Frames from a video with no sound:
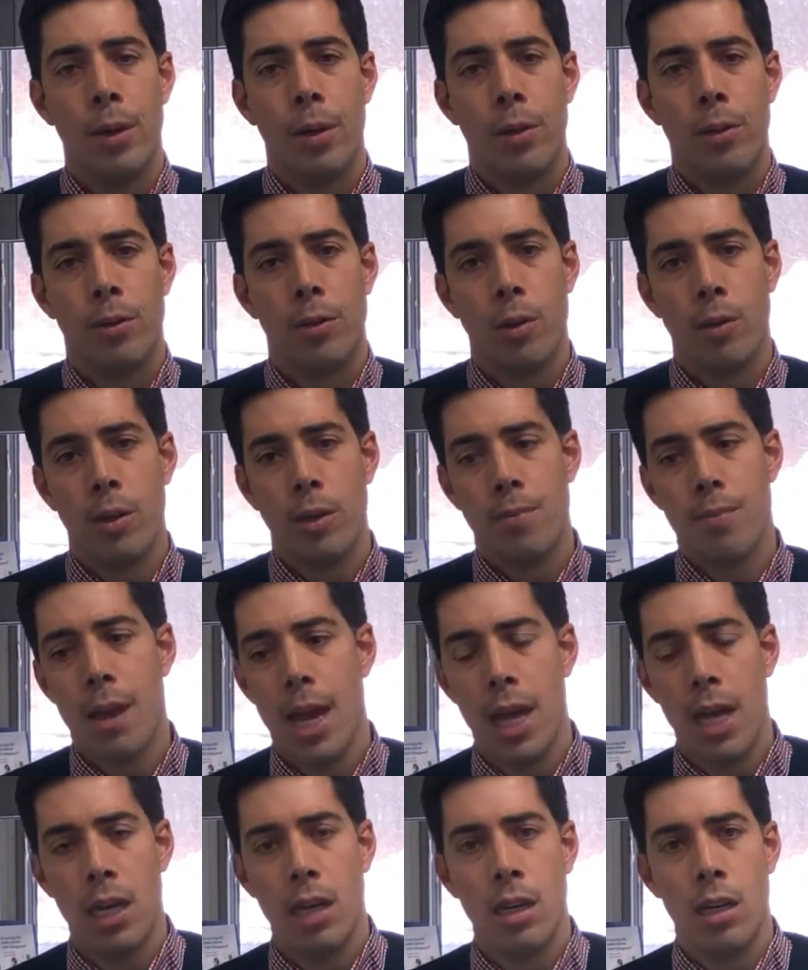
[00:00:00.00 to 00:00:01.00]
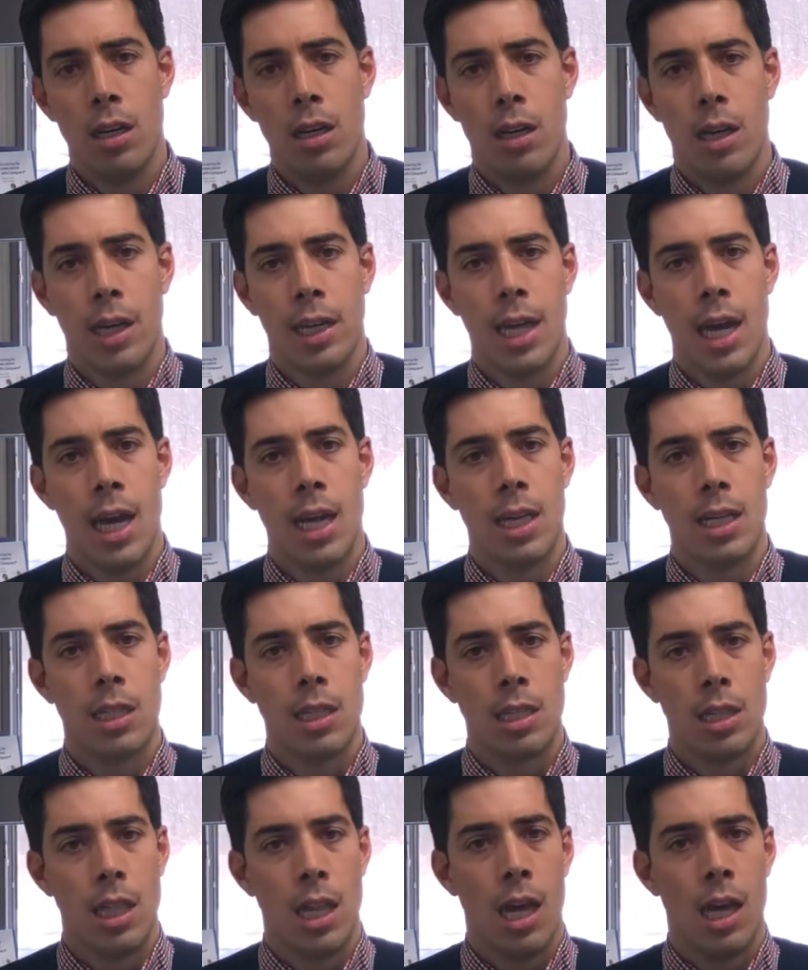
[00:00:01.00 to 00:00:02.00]
So in men, again, it's
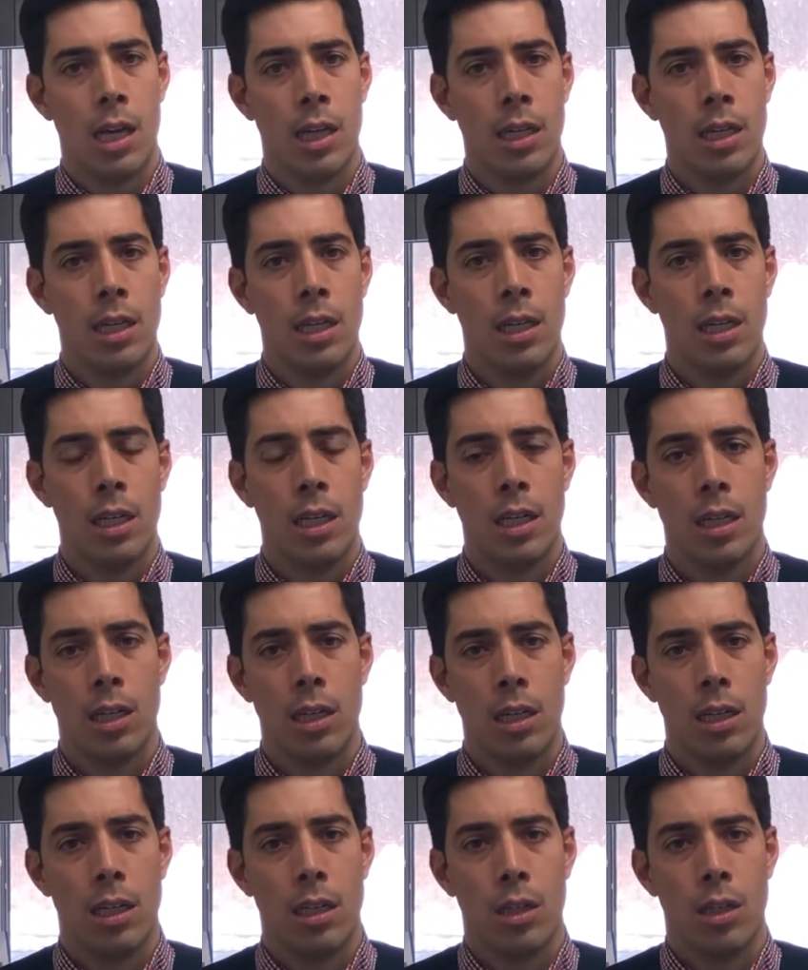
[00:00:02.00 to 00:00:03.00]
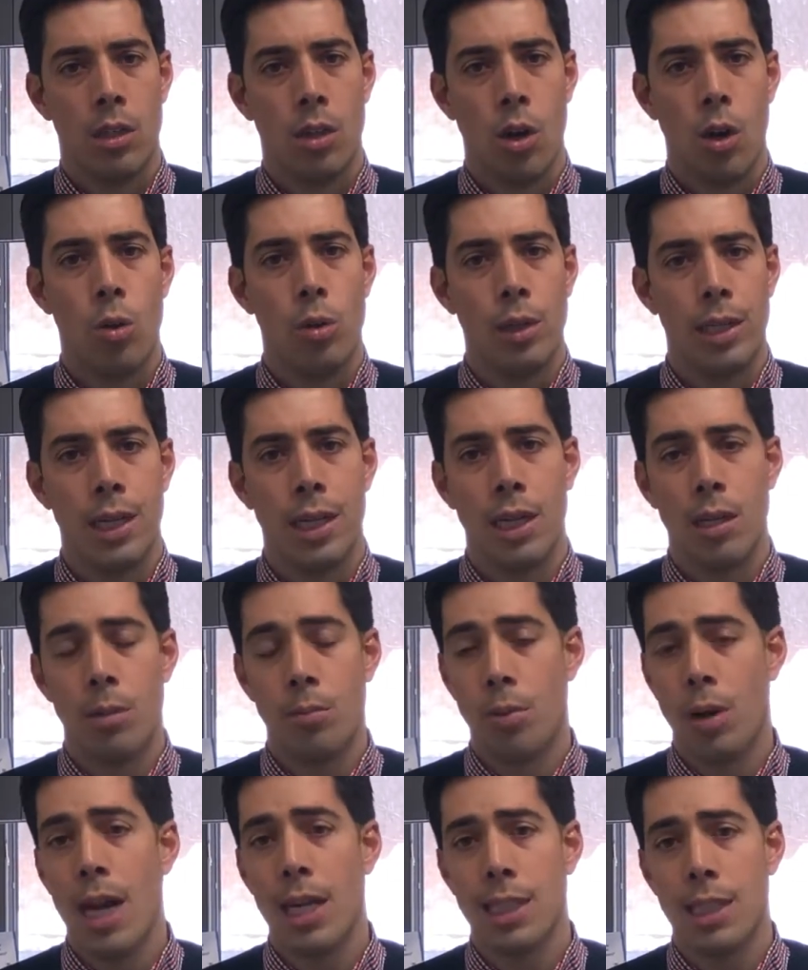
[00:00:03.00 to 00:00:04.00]
lung, colon, and
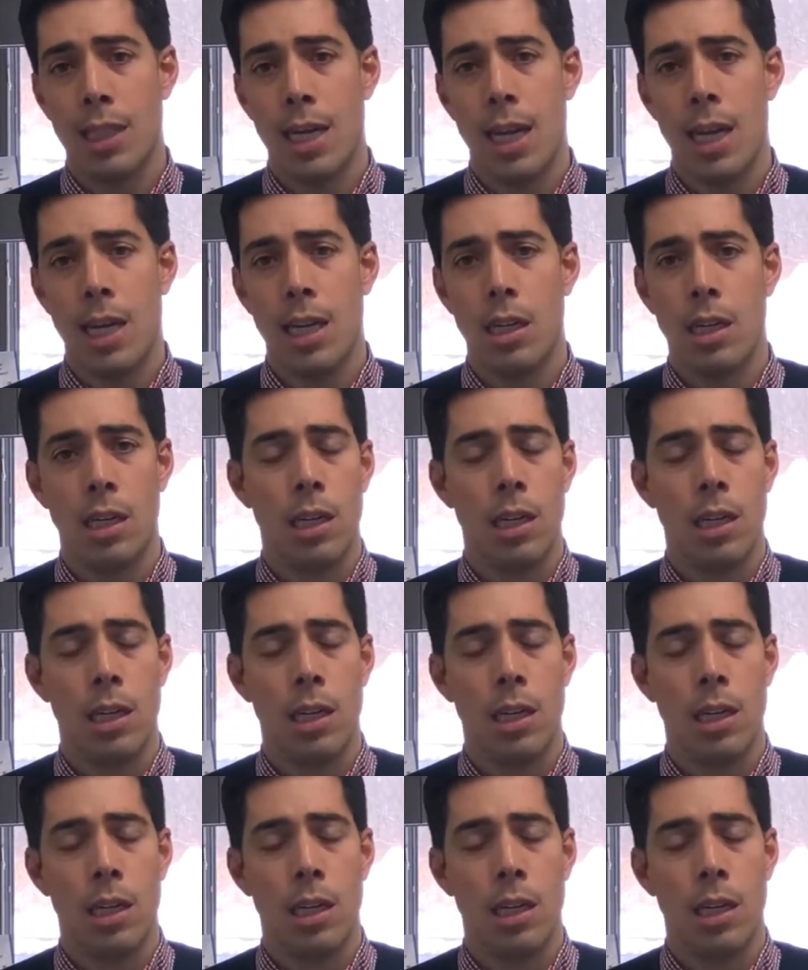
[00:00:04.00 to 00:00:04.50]
prostate.